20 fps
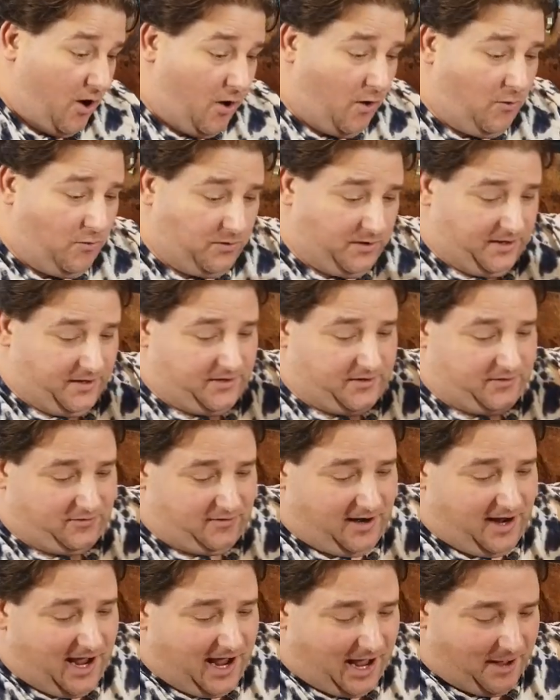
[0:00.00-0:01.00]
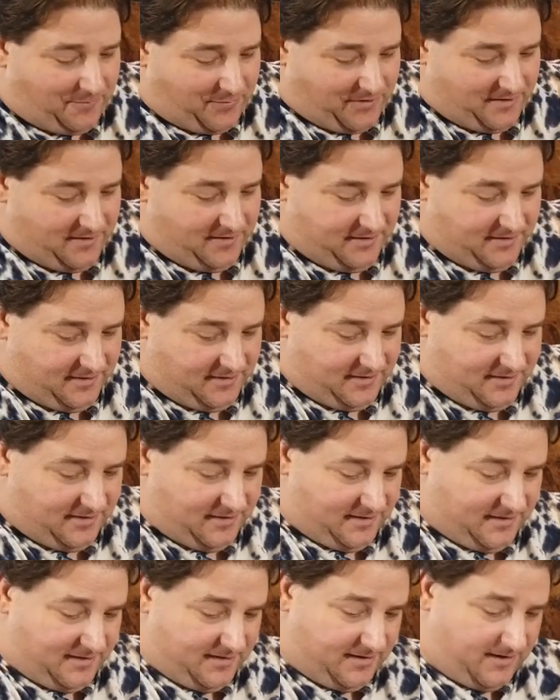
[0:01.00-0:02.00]
Holy crap.
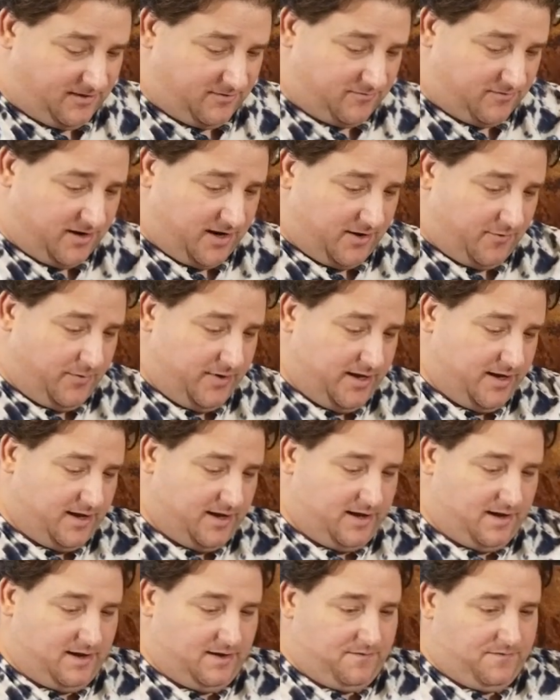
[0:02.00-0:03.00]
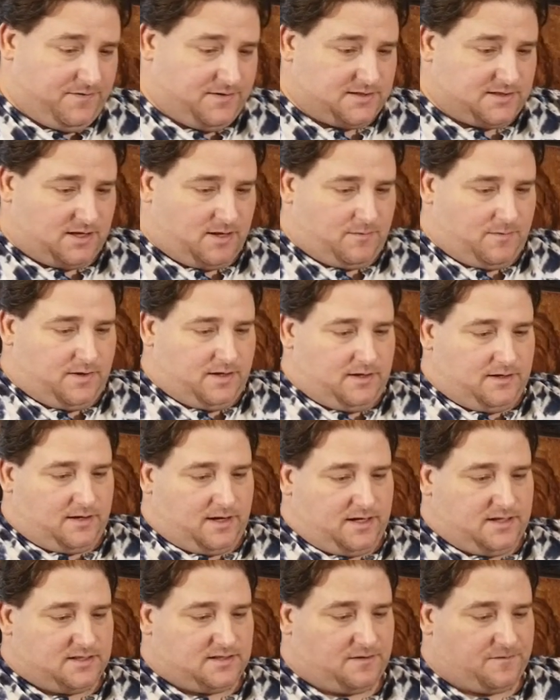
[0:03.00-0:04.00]
Alright, we have some
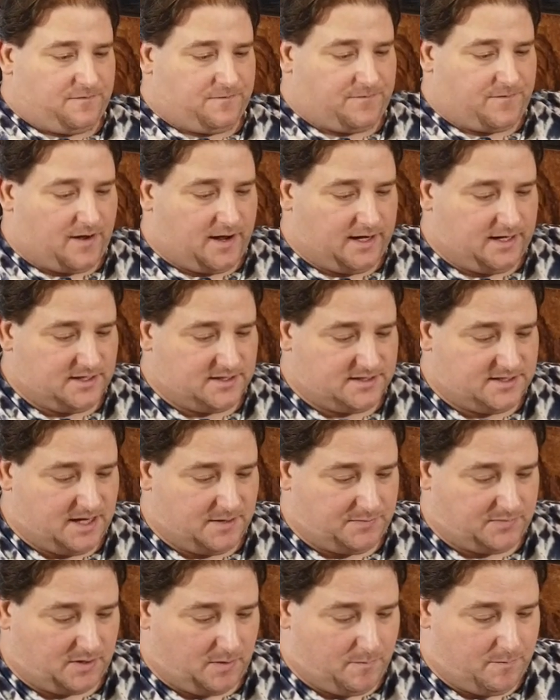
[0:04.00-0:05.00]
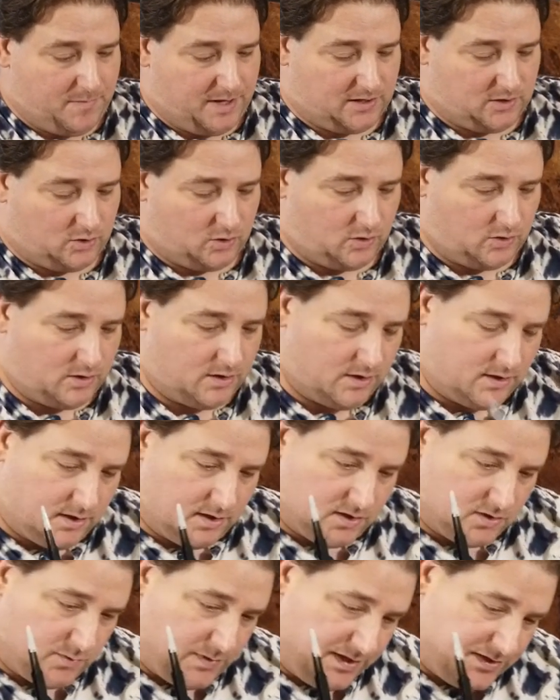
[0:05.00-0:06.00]
nice fine tip metal
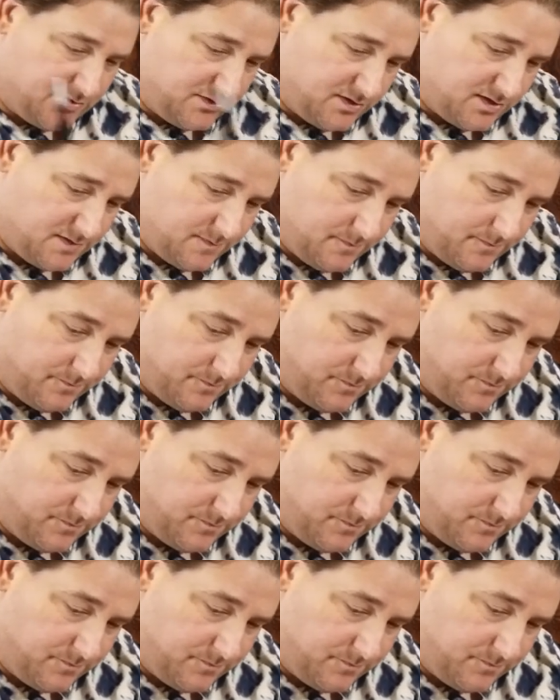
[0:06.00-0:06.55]
tweezers.